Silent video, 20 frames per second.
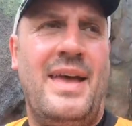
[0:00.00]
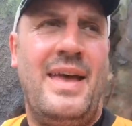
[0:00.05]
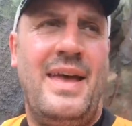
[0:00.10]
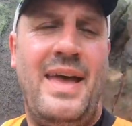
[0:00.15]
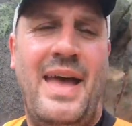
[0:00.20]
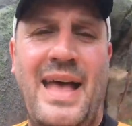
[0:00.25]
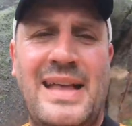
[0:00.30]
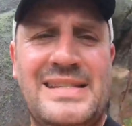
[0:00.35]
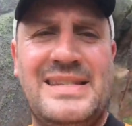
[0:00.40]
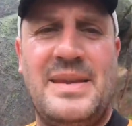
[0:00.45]

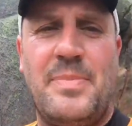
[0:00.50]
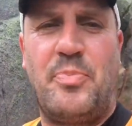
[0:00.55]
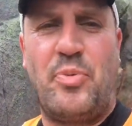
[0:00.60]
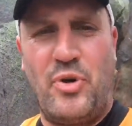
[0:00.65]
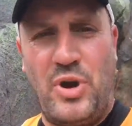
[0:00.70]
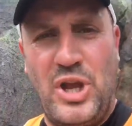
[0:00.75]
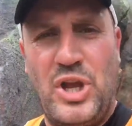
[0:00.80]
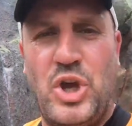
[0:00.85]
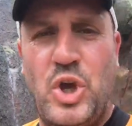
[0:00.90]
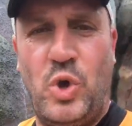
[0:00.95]
That's a
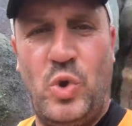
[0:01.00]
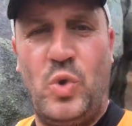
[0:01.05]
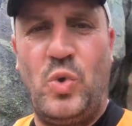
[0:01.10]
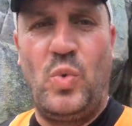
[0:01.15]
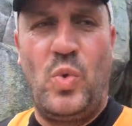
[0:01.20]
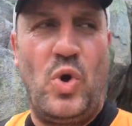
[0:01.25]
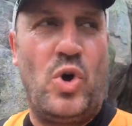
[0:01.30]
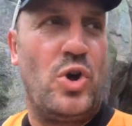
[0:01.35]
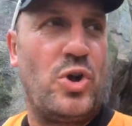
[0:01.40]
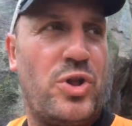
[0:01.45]
pretty cool
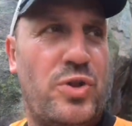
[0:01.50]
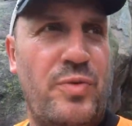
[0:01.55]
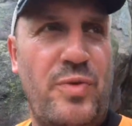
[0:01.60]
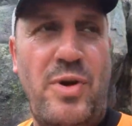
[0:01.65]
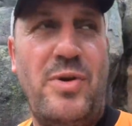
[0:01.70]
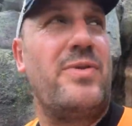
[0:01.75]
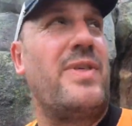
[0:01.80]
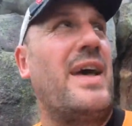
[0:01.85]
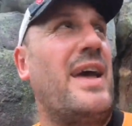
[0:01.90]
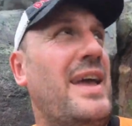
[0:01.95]
walk through
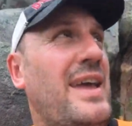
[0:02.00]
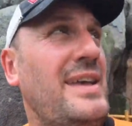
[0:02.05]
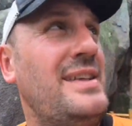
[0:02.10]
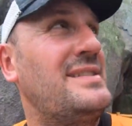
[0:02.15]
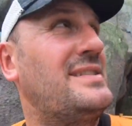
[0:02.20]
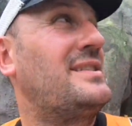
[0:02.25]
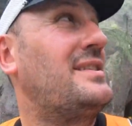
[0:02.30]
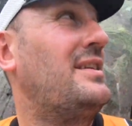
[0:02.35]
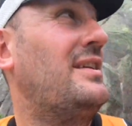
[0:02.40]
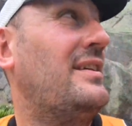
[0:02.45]
that is,
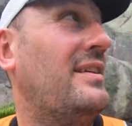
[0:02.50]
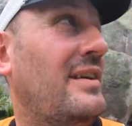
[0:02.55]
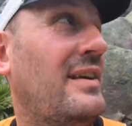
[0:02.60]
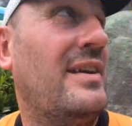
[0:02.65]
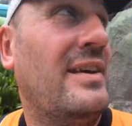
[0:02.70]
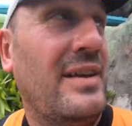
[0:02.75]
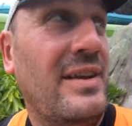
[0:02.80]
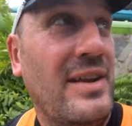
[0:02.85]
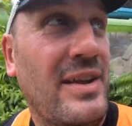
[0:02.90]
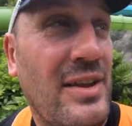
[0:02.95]

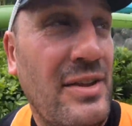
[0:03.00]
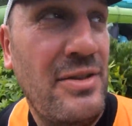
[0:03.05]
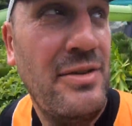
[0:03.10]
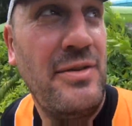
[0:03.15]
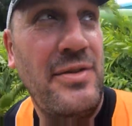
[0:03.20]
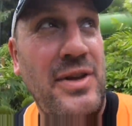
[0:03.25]
through the